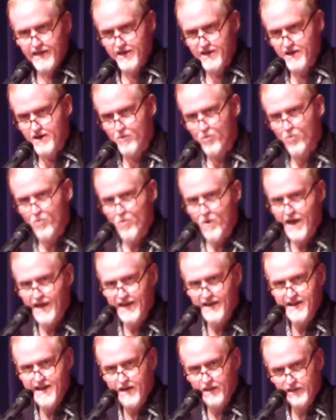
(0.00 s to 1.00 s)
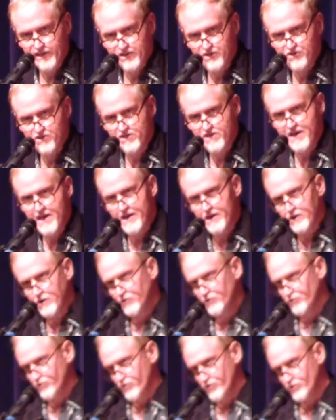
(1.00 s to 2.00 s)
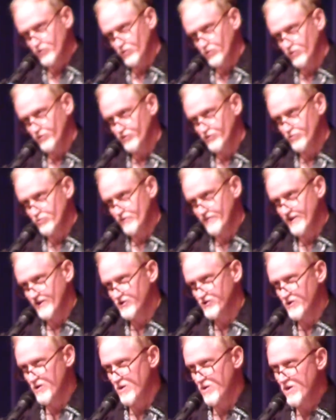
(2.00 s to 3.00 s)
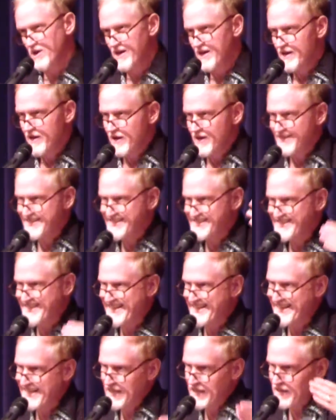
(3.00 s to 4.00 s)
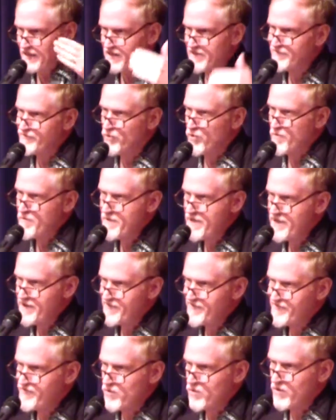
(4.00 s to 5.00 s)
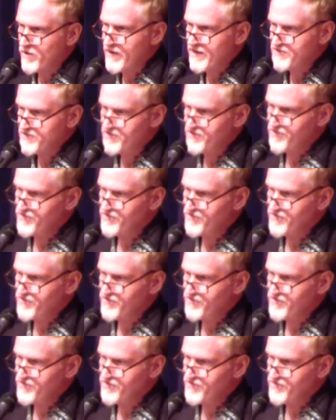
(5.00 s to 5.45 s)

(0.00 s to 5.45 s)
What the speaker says: in a way analogous to the echoes we're told us move out. So a second level metaphor has